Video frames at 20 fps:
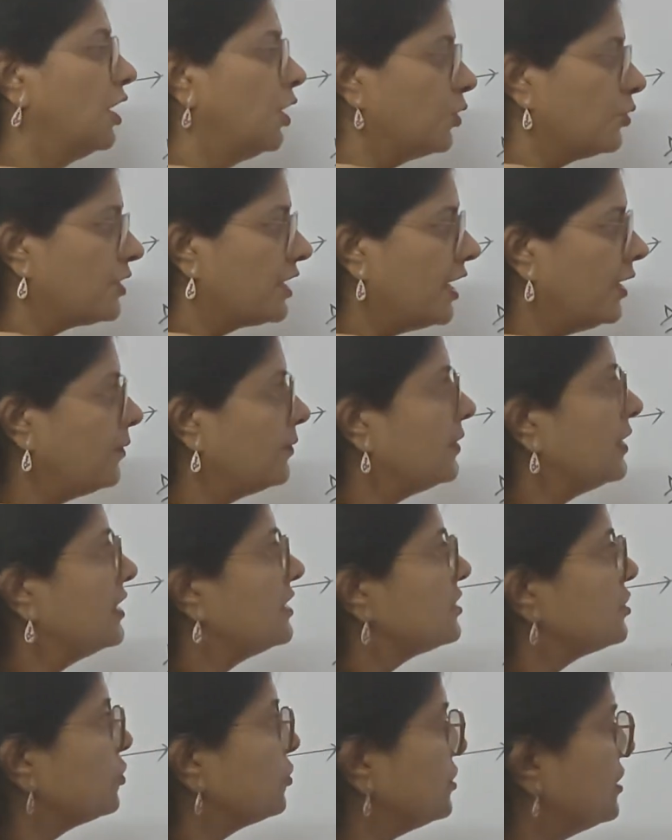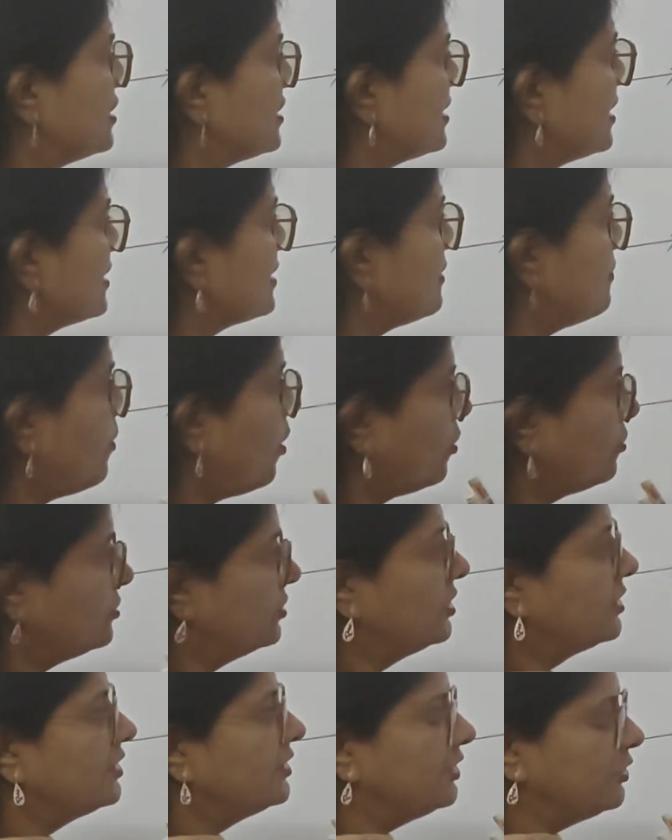Okay, so this is
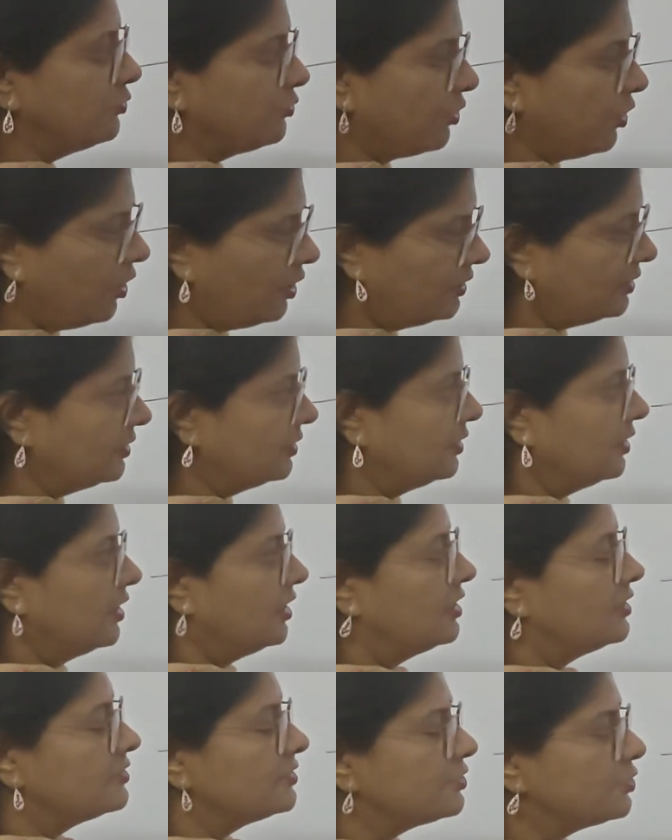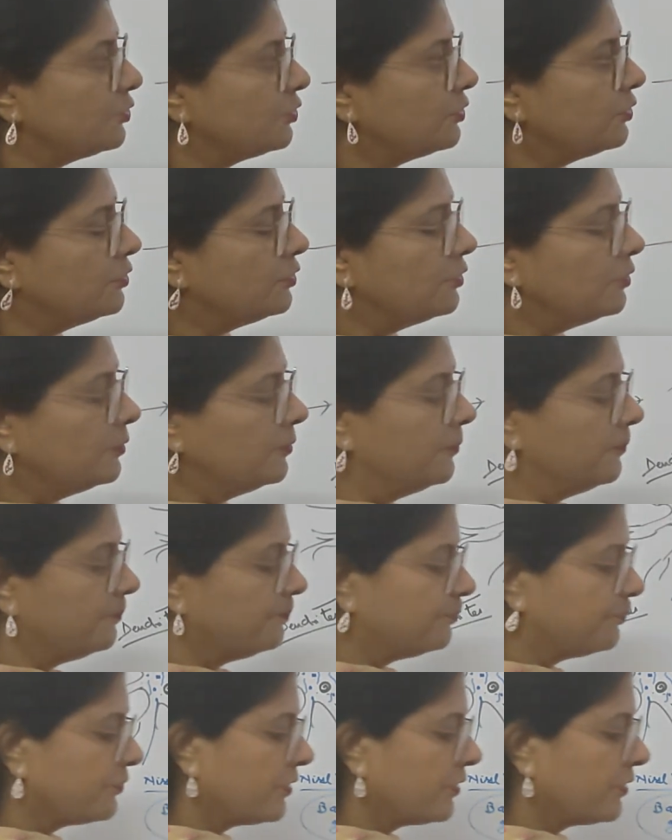about the neuron. So